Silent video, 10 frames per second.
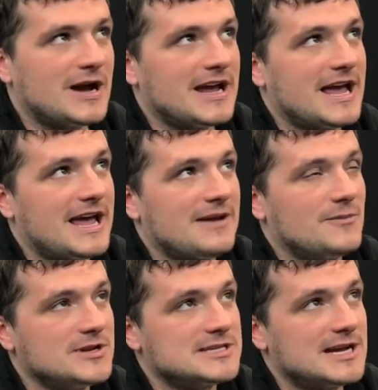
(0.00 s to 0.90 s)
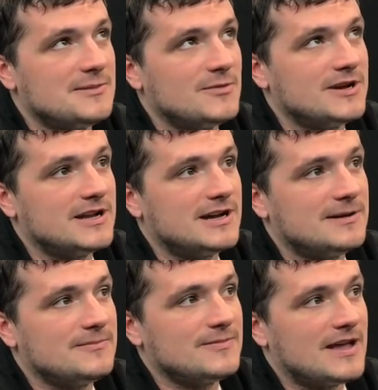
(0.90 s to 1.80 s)
I had one time when
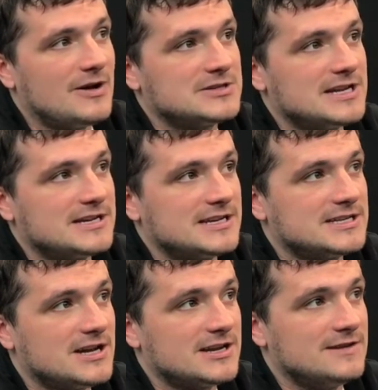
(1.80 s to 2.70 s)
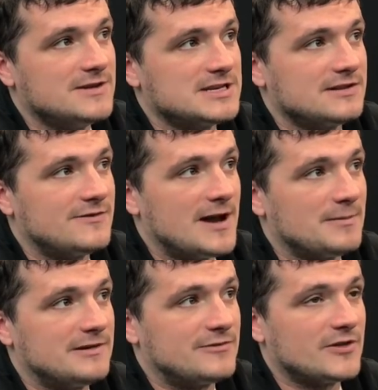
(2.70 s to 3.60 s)
um, I was in Kentucky visiting
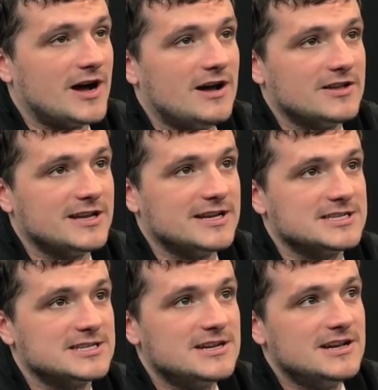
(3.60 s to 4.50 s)
family for the holidays,